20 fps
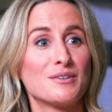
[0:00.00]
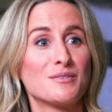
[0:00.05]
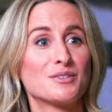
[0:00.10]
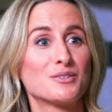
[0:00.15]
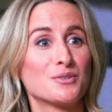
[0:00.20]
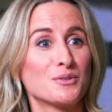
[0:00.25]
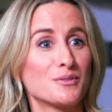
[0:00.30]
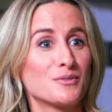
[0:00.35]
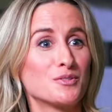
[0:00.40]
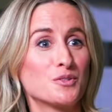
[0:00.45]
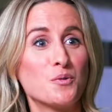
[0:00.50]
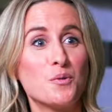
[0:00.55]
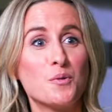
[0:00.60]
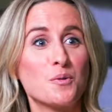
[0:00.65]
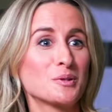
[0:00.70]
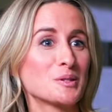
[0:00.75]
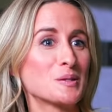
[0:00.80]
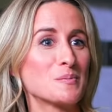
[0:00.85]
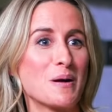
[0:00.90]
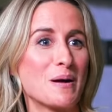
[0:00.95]
sort of
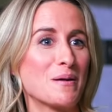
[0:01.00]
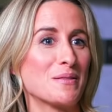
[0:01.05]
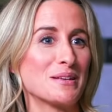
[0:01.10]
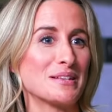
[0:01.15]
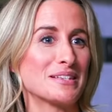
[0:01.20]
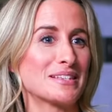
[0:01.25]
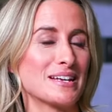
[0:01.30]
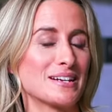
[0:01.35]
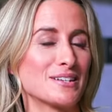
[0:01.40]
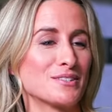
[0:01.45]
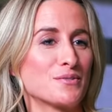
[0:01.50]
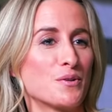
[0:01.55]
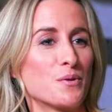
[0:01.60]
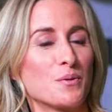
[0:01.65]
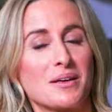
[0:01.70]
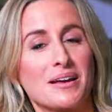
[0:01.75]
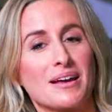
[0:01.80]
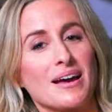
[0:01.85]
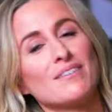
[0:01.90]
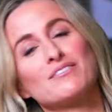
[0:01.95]
talks about these things
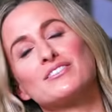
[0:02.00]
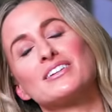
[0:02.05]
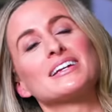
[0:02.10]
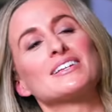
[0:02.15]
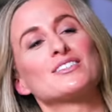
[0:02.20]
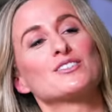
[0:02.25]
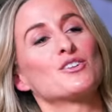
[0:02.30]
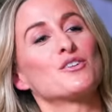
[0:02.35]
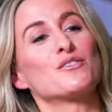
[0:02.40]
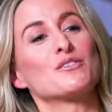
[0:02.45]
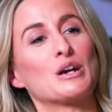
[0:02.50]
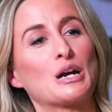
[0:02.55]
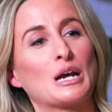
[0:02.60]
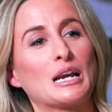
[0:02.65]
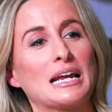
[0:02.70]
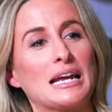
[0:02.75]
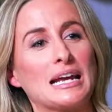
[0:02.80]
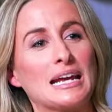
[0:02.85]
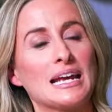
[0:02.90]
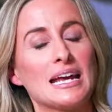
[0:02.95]
or they haven't
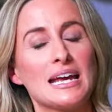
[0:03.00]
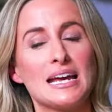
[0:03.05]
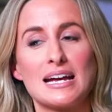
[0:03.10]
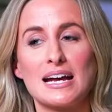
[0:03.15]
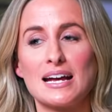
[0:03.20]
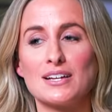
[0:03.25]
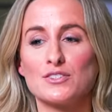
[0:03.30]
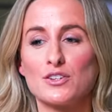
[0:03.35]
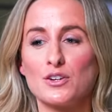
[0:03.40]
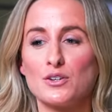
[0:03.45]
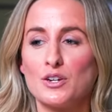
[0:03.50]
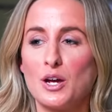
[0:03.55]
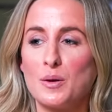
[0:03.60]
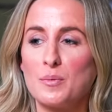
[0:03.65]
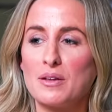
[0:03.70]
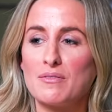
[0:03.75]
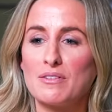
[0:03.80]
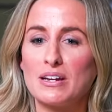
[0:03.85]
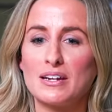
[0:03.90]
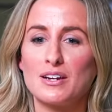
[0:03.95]
historically and so
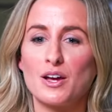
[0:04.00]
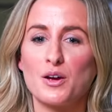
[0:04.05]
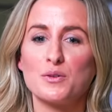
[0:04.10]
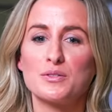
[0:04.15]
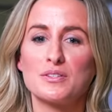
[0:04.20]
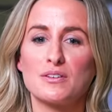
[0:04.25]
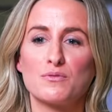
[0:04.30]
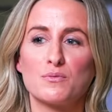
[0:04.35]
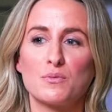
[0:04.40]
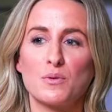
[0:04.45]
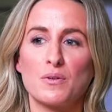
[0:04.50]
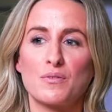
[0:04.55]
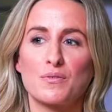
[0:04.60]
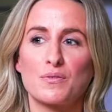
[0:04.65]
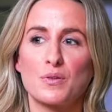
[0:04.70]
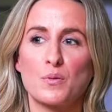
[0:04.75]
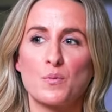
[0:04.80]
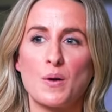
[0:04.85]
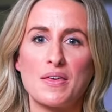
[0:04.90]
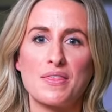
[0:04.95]
nobody really knows if,
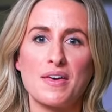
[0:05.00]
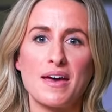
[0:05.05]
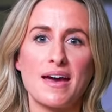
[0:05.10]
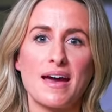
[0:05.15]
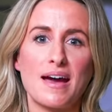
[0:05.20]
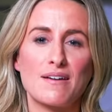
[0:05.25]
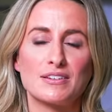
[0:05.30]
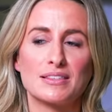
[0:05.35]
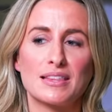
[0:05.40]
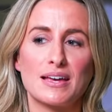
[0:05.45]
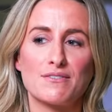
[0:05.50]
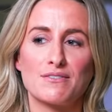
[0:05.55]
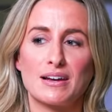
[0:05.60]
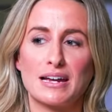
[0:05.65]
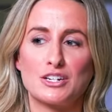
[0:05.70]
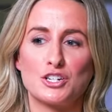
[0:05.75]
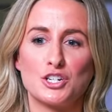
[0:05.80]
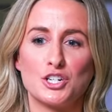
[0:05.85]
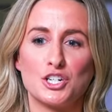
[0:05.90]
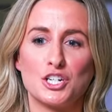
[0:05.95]
if the way they're having their
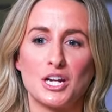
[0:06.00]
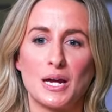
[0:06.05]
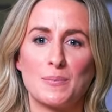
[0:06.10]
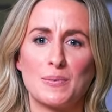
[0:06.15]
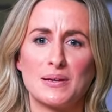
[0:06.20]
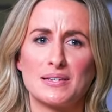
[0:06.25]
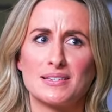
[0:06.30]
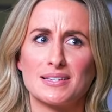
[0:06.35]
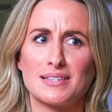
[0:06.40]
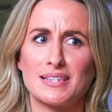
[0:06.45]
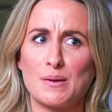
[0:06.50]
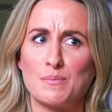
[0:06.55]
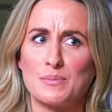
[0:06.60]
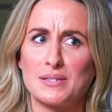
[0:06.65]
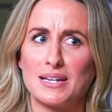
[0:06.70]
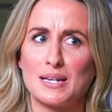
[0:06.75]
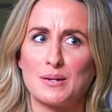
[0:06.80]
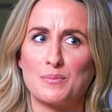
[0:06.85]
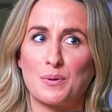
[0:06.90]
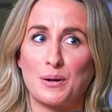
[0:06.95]
relationship is the same
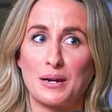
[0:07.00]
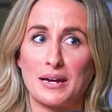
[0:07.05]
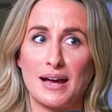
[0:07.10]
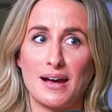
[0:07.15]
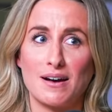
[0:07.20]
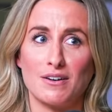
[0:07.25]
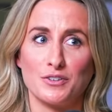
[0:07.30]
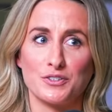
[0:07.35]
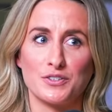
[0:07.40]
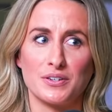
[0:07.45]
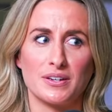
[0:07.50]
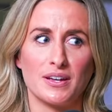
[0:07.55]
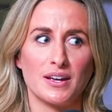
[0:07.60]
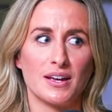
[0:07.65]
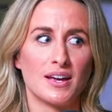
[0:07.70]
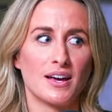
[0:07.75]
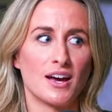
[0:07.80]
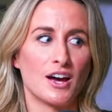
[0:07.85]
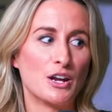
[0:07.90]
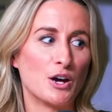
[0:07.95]
as anybody else and
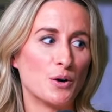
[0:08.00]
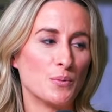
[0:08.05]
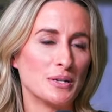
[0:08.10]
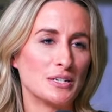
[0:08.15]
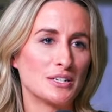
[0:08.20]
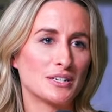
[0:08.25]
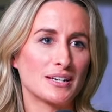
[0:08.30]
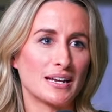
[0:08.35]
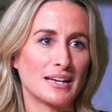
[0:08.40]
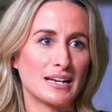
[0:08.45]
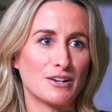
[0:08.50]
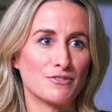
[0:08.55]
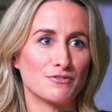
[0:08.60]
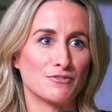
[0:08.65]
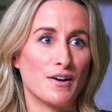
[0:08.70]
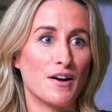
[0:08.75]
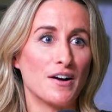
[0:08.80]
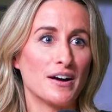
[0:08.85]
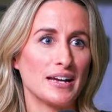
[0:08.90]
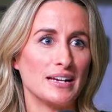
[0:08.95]
and are we getting it
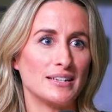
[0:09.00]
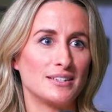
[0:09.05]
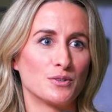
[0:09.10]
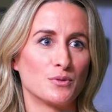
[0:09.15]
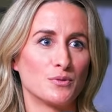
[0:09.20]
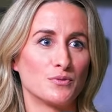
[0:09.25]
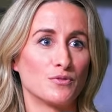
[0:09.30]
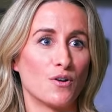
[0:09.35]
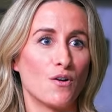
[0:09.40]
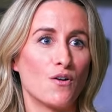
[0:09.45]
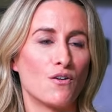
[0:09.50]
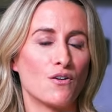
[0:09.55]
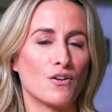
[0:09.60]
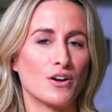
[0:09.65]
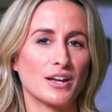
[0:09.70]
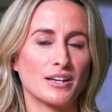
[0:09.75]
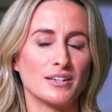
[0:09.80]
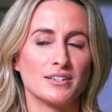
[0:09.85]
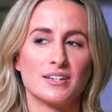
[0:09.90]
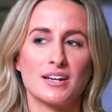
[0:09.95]
right or
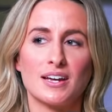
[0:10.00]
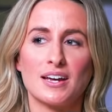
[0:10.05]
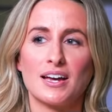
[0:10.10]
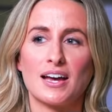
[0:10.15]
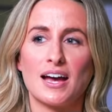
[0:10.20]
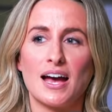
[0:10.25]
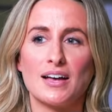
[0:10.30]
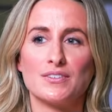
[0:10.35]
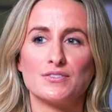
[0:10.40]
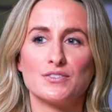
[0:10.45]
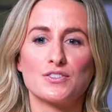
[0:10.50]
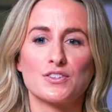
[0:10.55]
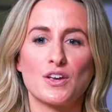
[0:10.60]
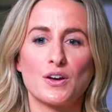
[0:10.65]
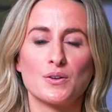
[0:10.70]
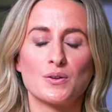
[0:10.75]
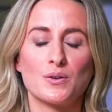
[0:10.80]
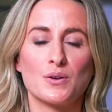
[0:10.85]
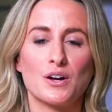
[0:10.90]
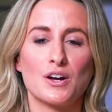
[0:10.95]
wrong and and
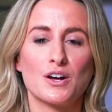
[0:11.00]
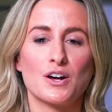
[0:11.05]
so